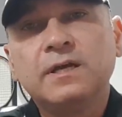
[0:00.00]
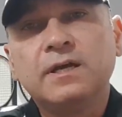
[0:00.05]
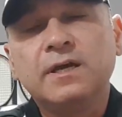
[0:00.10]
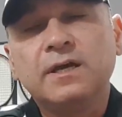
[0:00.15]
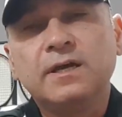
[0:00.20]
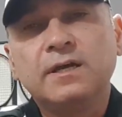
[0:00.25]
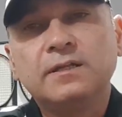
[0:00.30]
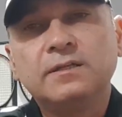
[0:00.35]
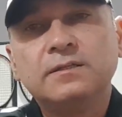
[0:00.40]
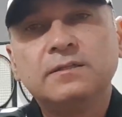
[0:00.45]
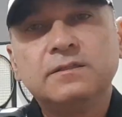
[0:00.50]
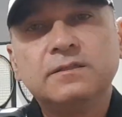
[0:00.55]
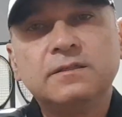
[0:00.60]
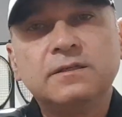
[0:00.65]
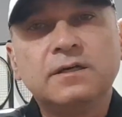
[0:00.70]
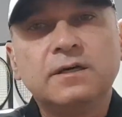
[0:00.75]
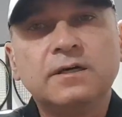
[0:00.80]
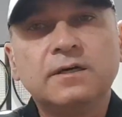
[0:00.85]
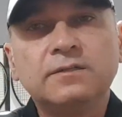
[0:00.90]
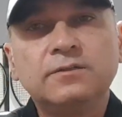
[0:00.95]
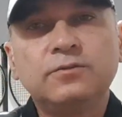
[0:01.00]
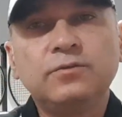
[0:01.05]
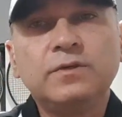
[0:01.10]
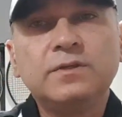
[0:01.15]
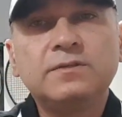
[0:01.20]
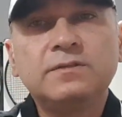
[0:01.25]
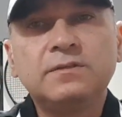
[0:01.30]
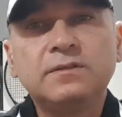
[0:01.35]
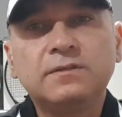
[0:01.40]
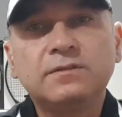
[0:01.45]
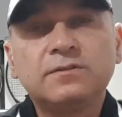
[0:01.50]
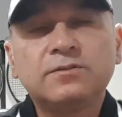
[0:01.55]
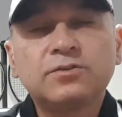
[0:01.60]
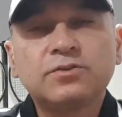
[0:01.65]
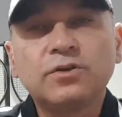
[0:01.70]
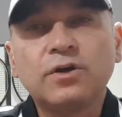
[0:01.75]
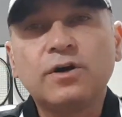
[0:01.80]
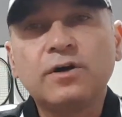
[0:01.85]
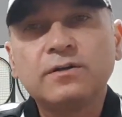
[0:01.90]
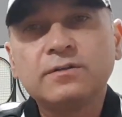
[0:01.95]
and twist his
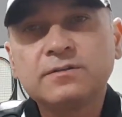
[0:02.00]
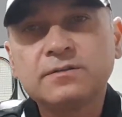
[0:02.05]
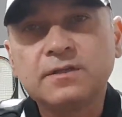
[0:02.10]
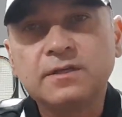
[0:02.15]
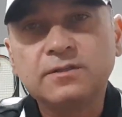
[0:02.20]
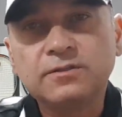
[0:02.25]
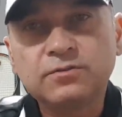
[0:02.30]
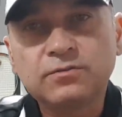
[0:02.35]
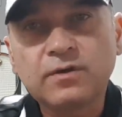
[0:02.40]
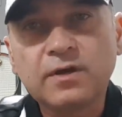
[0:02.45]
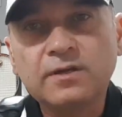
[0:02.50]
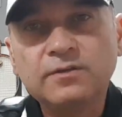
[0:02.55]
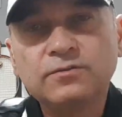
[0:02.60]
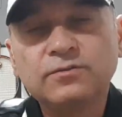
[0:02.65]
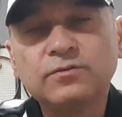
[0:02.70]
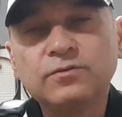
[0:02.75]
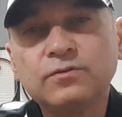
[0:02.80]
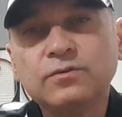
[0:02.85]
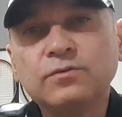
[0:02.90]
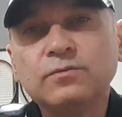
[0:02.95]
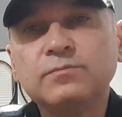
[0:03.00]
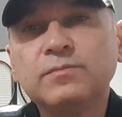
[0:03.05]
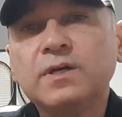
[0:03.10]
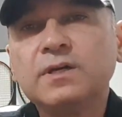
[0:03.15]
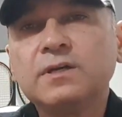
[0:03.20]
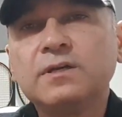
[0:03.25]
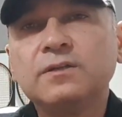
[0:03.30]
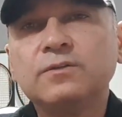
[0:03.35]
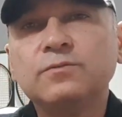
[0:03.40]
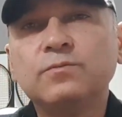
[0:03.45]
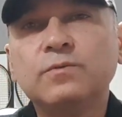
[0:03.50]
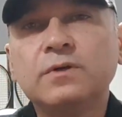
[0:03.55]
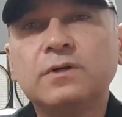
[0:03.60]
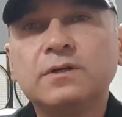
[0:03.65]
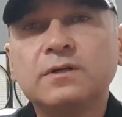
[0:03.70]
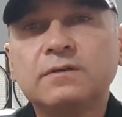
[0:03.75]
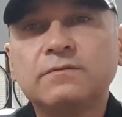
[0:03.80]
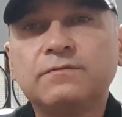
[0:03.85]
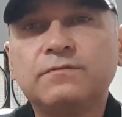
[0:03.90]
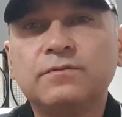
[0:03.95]
shots and try to make it
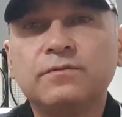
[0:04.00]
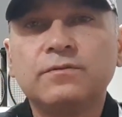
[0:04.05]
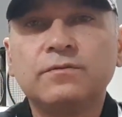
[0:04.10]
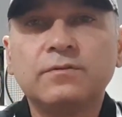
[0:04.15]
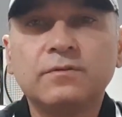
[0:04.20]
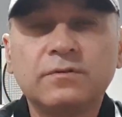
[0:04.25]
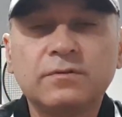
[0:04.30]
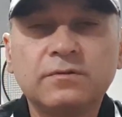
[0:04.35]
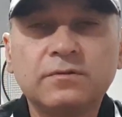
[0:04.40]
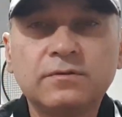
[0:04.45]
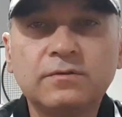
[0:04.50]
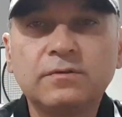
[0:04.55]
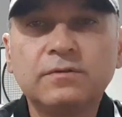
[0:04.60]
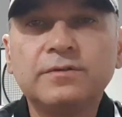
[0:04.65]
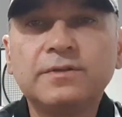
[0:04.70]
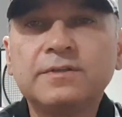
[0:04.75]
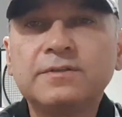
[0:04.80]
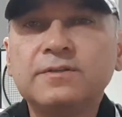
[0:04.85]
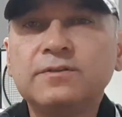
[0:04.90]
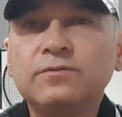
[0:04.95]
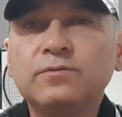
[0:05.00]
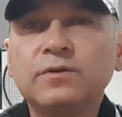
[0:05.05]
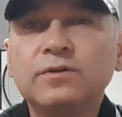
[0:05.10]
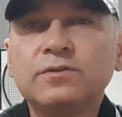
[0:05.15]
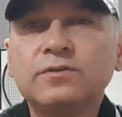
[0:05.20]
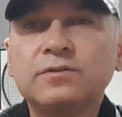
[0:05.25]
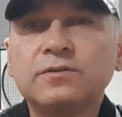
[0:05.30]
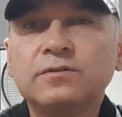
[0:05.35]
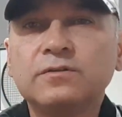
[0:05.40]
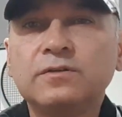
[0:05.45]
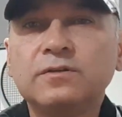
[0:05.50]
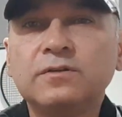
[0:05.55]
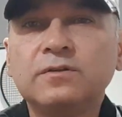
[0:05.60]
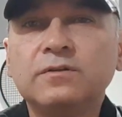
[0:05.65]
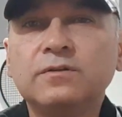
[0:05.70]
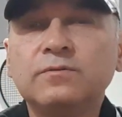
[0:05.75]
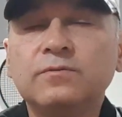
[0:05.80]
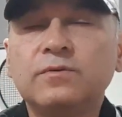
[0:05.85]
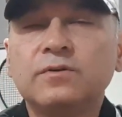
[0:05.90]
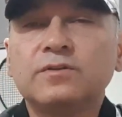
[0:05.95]
work for all the situation
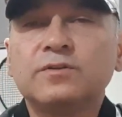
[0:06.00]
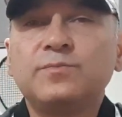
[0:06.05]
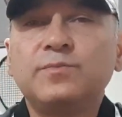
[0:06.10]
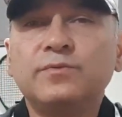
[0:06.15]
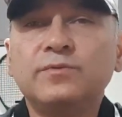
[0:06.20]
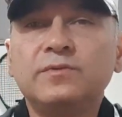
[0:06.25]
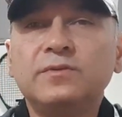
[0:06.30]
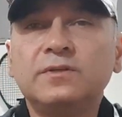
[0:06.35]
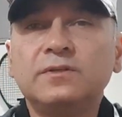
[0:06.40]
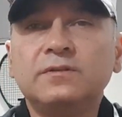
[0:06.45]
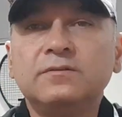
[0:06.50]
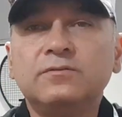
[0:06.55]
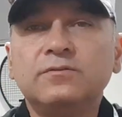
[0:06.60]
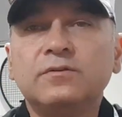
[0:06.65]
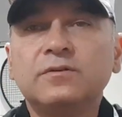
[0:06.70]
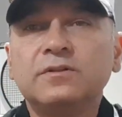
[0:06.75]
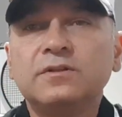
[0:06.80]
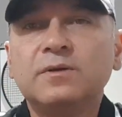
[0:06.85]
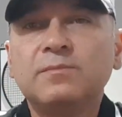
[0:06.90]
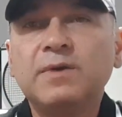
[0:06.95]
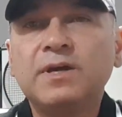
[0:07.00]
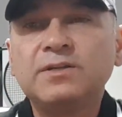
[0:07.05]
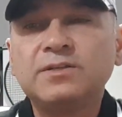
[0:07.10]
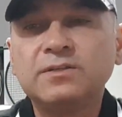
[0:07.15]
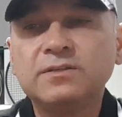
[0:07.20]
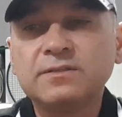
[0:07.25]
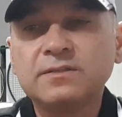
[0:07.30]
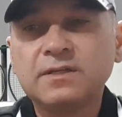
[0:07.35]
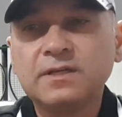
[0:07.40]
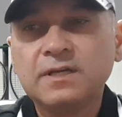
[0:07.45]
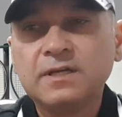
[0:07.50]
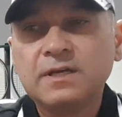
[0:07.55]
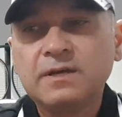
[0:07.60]
he was put in during the matches.